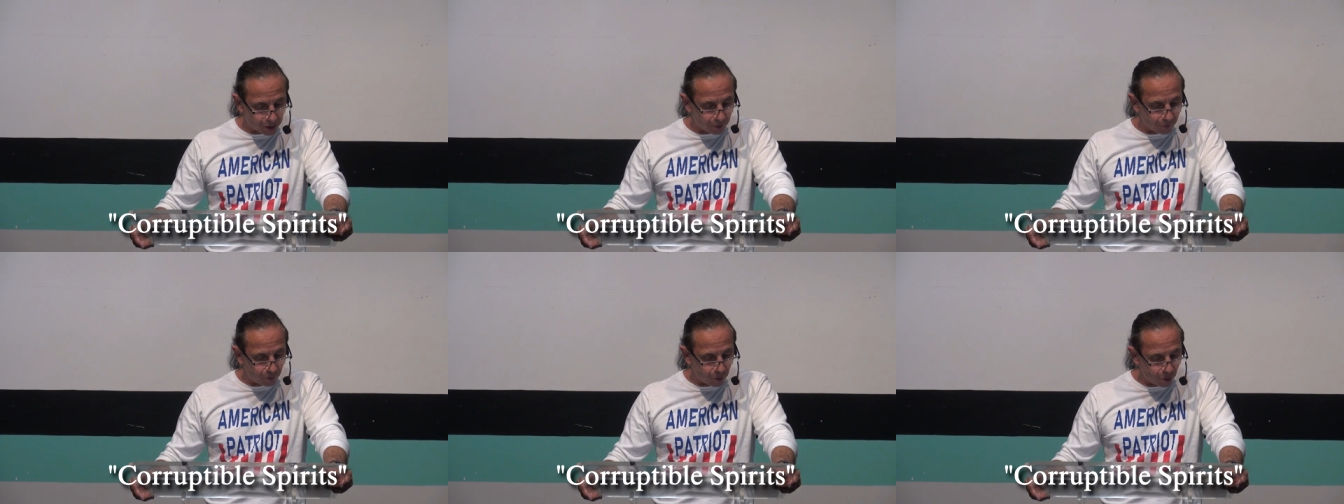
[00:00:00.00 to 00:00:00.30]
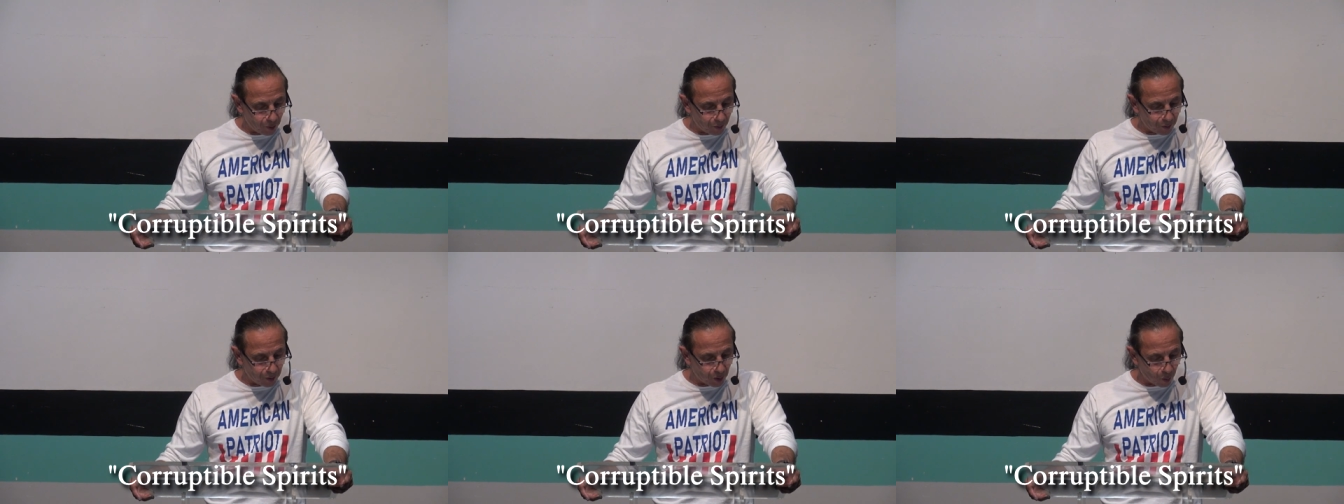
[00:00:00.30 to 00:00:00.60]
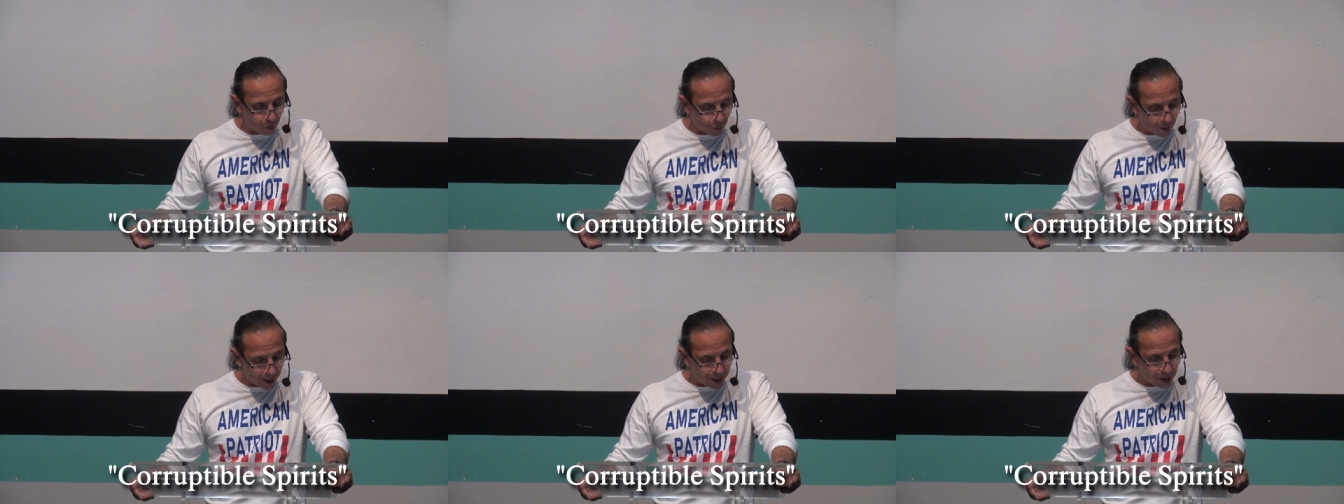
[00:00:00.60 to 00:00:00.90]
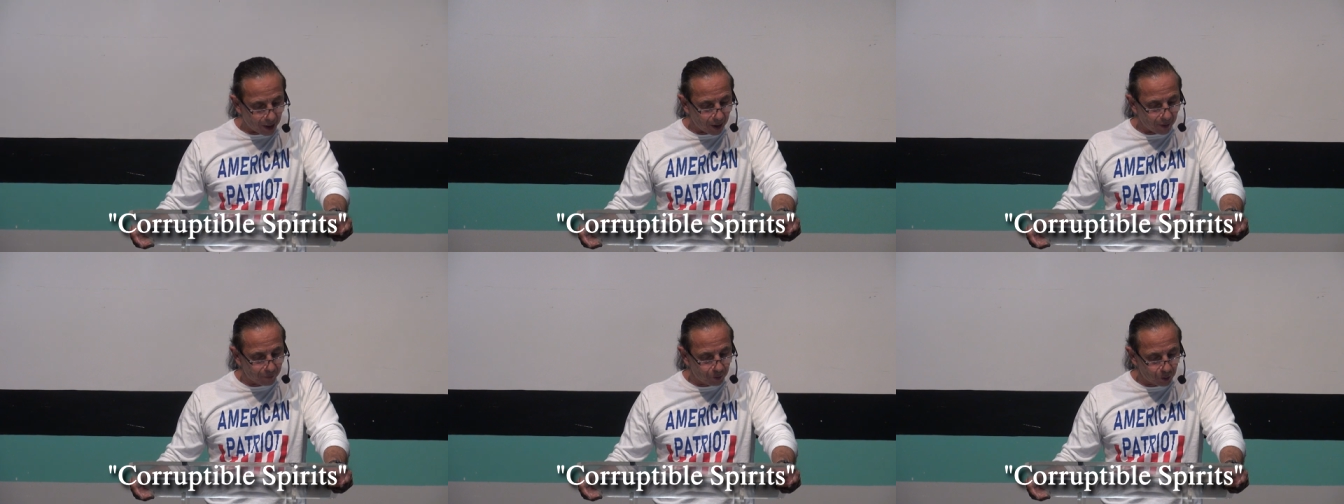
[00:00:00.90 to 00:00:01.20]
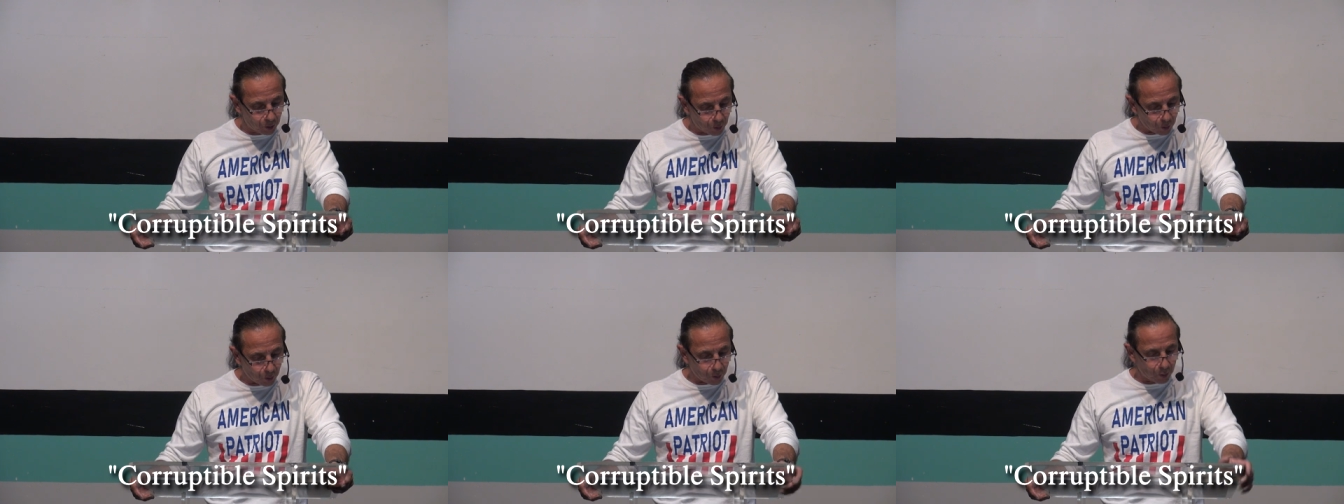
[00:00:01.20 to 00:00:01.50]
of whom the way of
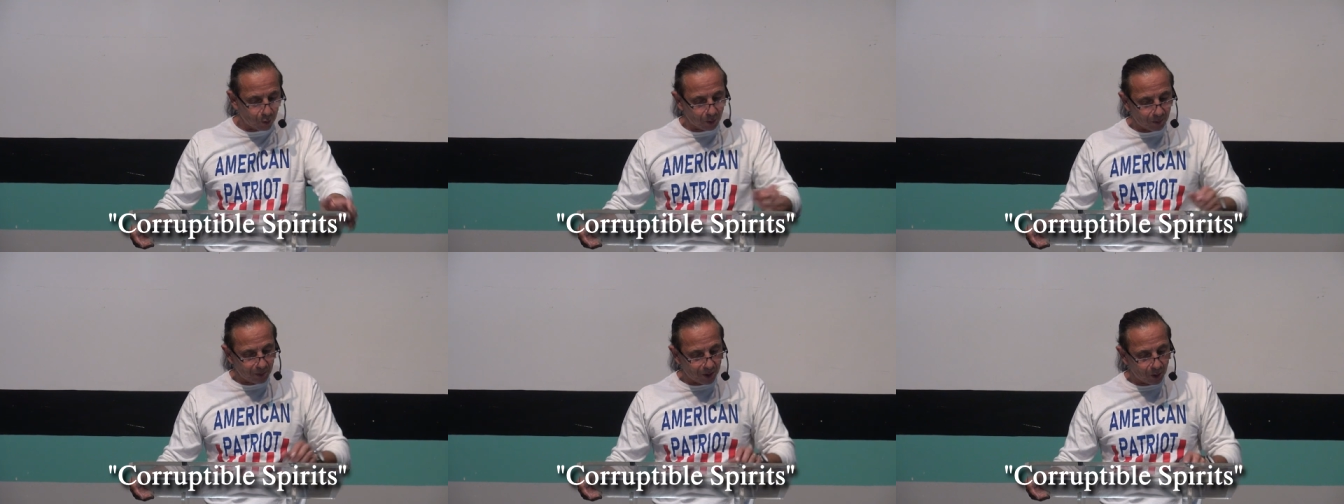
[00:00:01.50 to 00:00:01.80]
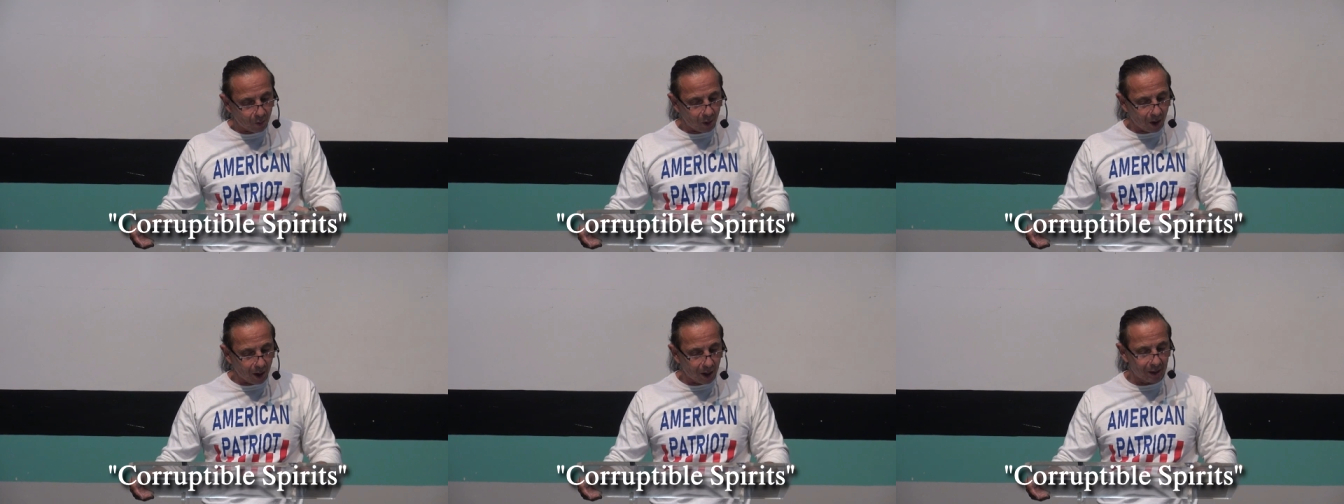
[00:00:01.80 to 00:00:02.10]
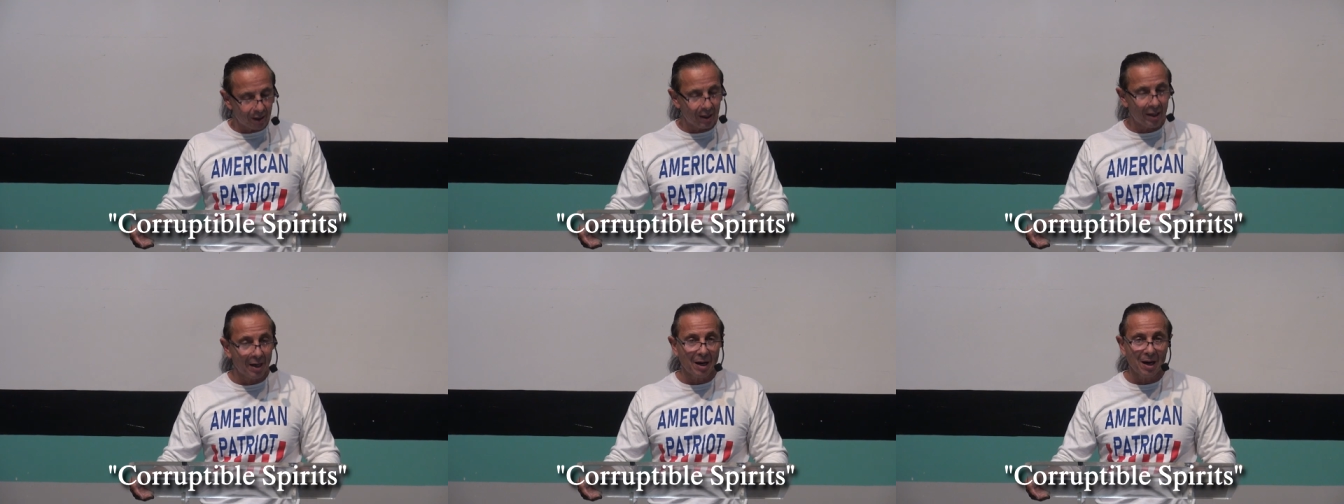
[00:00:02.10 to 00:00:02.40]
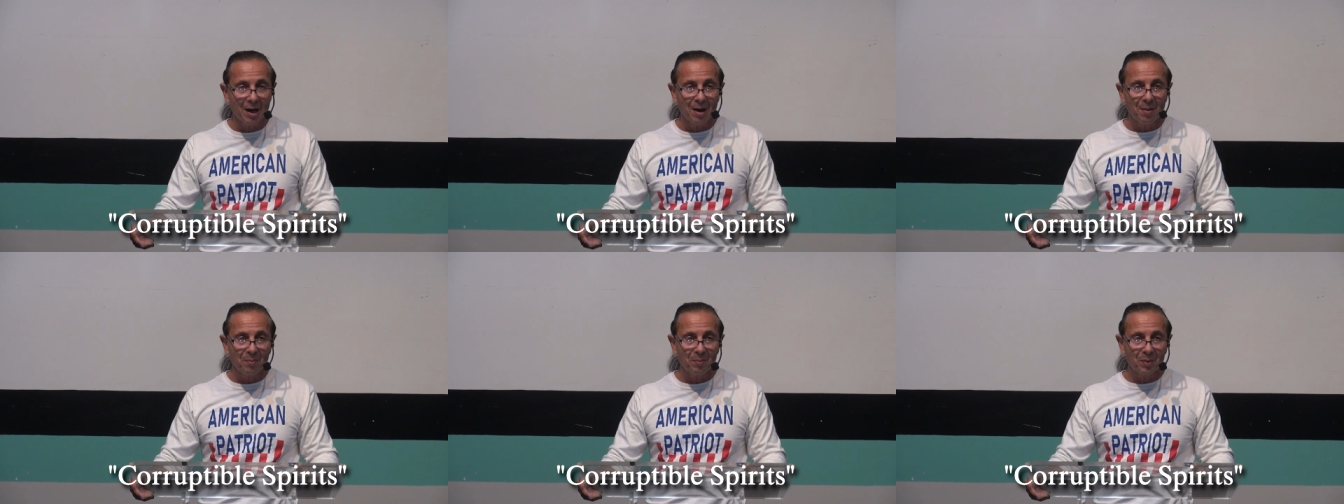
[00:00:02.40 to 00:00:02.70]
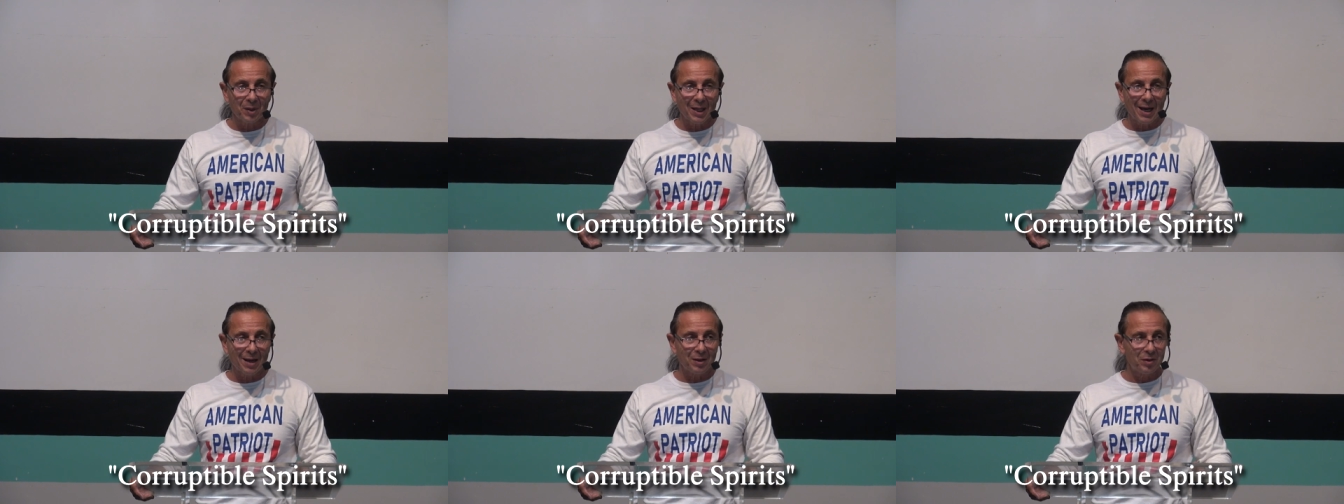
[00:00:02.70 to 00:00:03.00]
truth will be what?
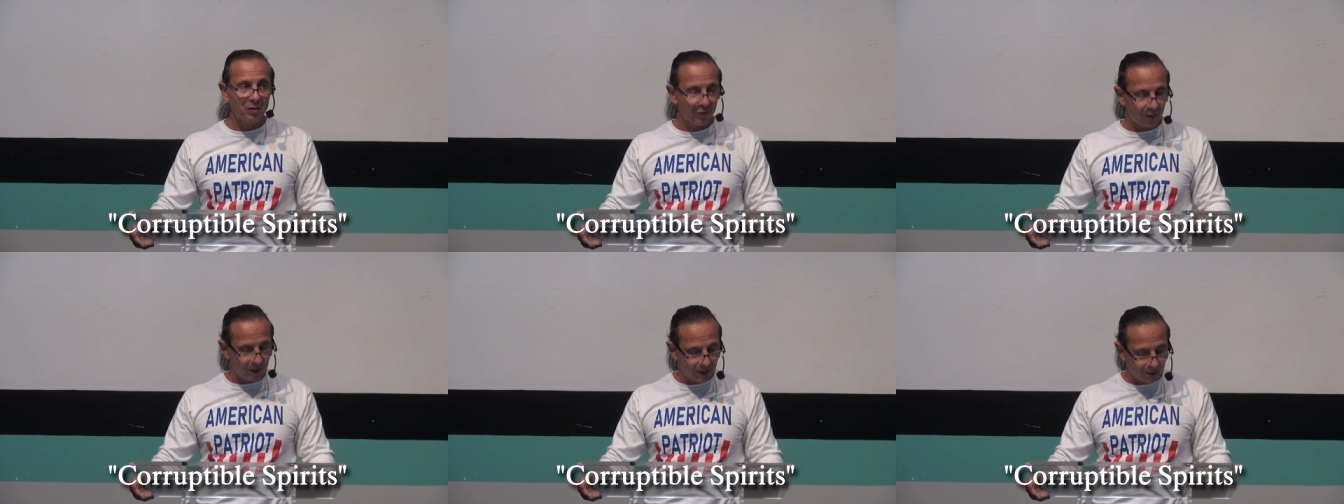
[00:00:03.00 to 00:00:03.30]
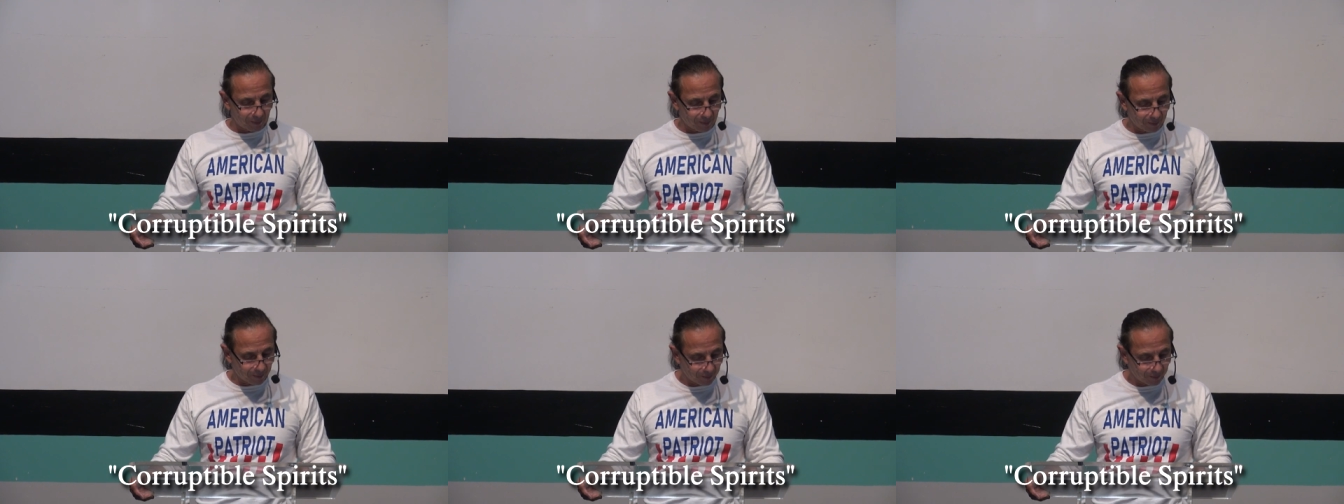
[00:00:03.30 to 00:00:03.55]
blaspheme.